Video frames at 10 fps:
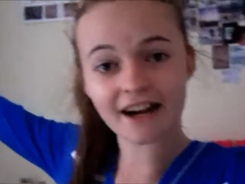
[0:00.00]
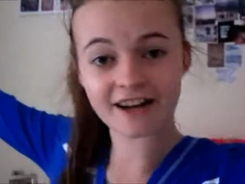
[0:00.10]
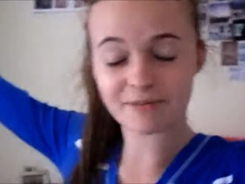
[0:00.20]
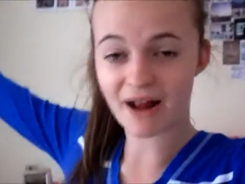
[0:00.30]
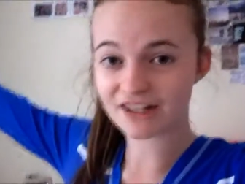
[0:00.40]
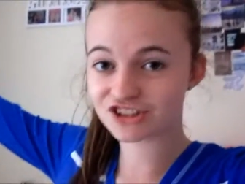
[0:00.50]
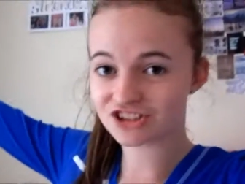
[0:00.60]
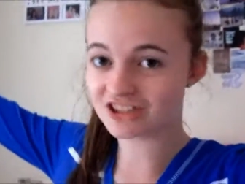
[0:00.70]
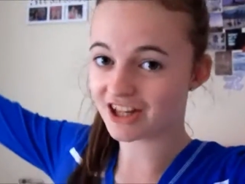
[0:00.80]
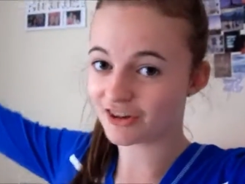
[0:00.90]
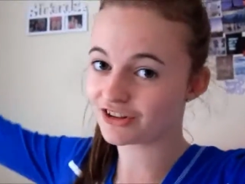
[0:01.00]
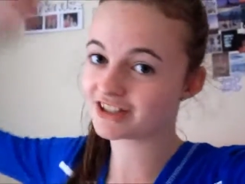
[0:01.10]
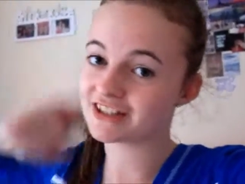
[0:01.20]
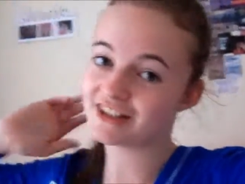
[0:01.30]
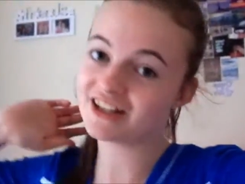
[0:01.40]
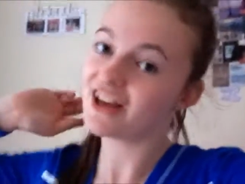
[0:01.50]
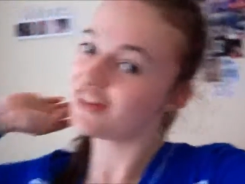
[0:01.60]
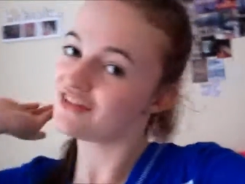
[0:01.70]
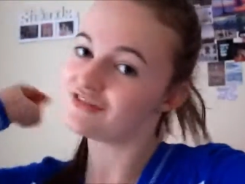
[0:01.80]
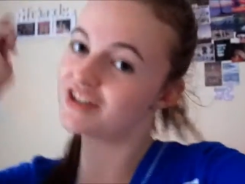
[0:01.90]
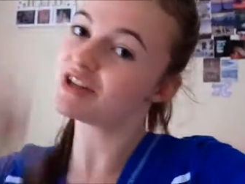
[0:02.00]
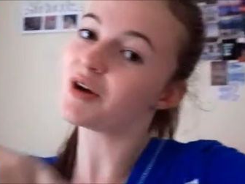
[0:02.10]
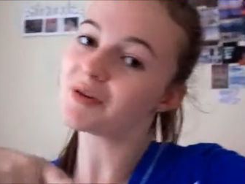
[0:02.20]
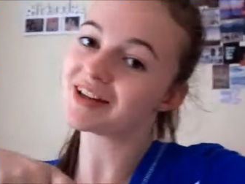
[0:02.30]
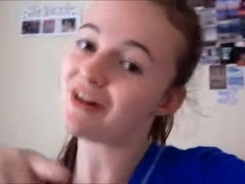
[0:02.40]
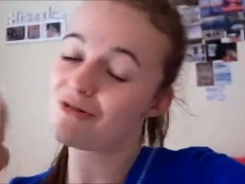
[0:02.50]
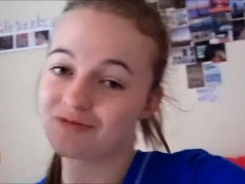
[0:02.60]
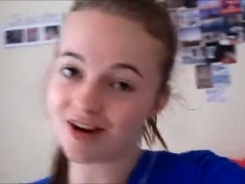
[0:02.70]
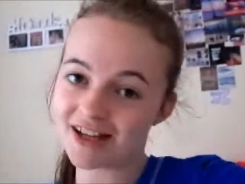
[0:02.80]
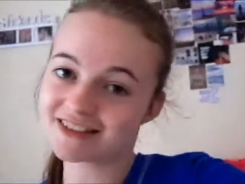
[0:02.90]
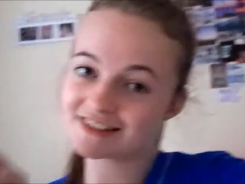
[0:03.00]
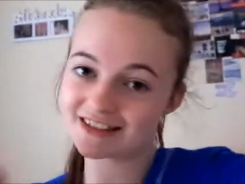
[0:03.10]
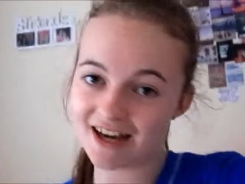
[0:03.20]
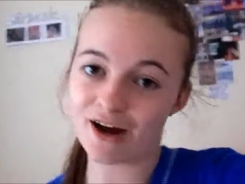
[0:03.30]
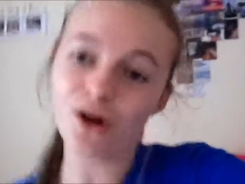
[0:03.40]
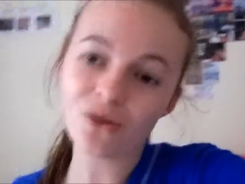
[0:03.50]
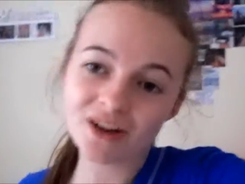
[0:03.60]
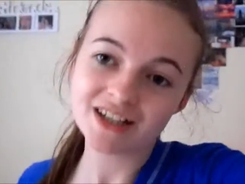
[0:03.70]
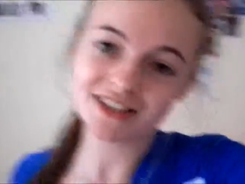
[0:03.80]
I am actually currently videoing right now,